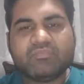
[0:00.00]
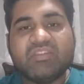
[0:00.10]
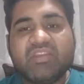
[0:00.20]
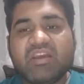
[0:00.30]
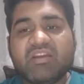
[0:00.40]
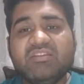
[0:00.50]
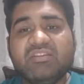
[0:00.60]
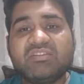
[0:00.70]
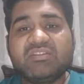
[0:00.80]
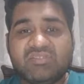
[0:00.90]
they are
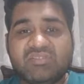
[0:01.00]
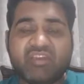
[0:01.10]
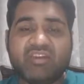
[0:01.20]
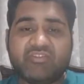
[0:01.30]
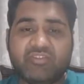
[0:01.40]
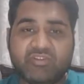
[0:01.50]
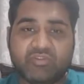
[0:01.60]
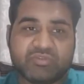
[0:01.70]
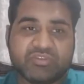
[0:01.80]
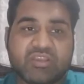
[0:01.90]
the secondary
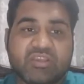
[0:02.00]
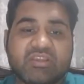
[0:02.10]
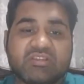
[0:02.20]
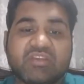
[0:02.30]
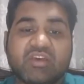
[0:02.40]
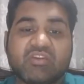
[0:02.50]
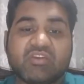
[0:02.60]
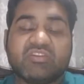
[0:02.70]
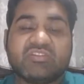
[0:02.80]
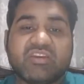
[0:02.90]
groups.
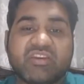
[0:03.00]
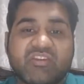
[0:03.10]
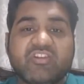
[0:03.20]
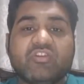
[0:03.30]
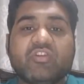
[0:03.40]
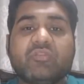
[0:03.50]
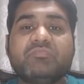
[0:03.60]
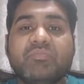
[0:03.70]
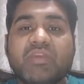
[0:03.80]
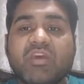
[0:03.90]
The secondary group
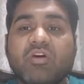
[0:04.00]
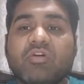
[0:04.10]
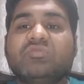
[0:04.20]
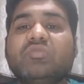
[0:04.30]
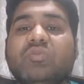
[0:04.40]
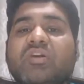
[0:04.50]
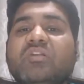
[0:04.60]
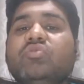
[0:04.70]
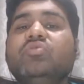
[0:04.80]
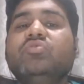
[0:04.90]
may also
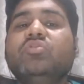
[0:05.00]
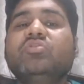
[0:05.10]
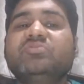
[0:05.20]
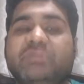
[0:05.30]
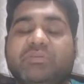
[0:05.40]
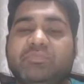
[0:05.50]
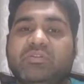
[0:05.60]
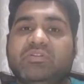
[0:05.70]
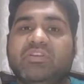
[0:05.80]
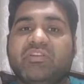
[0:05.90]
include those
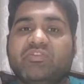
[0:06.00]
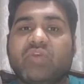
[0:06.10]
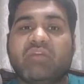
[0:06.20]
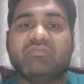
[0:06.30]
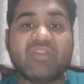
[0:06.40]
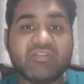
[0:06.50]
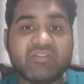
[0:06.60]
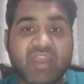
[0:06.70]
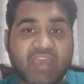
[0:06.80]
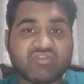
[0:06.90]
people that you have
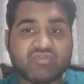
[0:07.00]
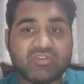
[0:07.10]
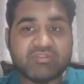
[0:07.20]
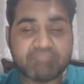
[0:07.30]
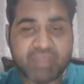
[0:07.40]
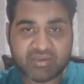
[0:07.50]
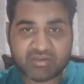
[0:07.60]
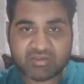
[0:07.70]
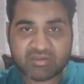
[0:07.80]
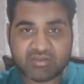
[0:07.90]
never actually met
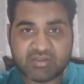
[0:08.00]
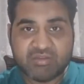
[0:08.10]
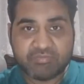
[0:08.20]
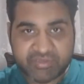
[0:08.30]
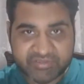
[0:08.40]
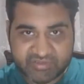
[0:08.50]
in person.